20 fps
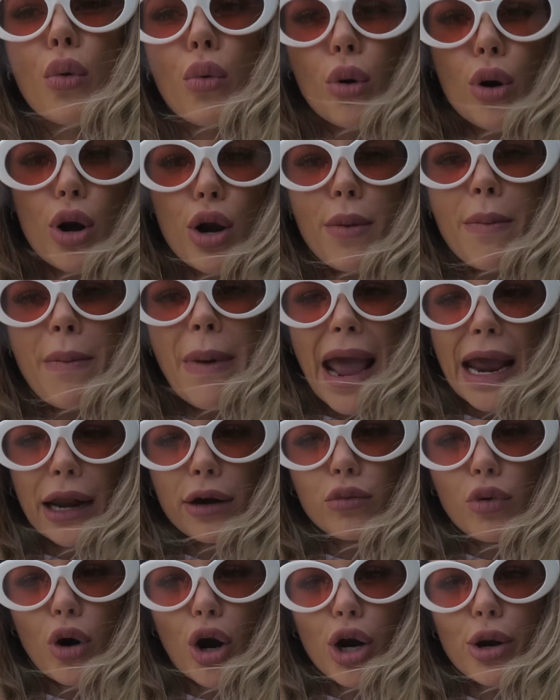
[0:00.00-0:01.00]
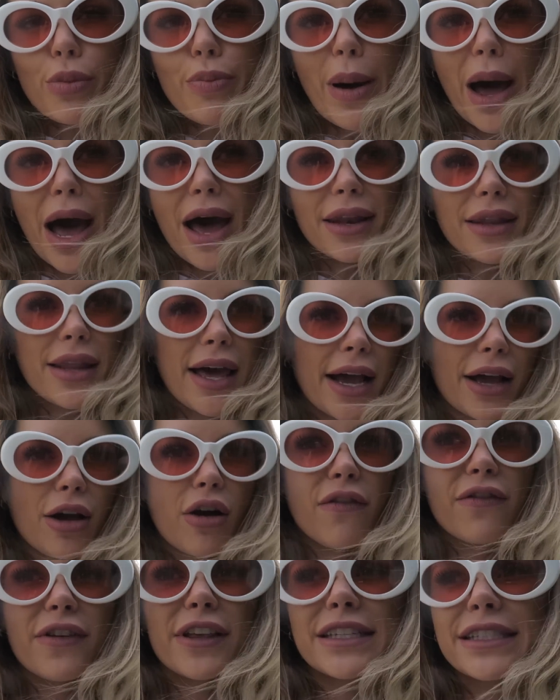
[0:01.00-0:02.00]
We're on a main road, bud. Like,
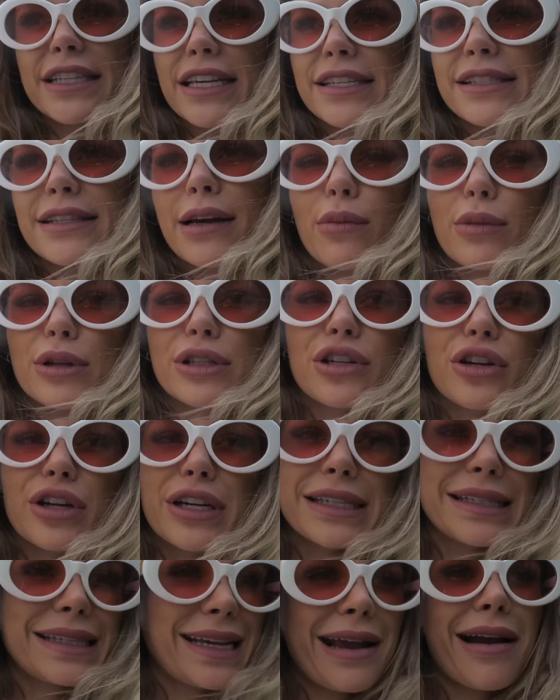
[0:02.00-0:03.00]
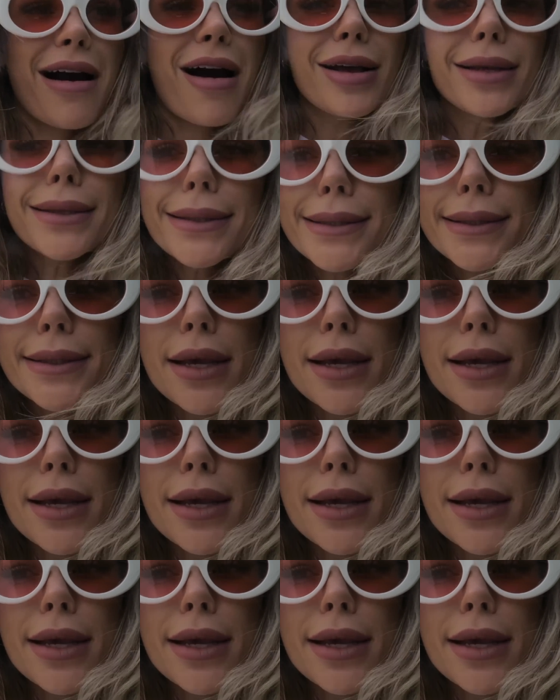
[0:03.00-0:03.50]
obviously someone's going to see us.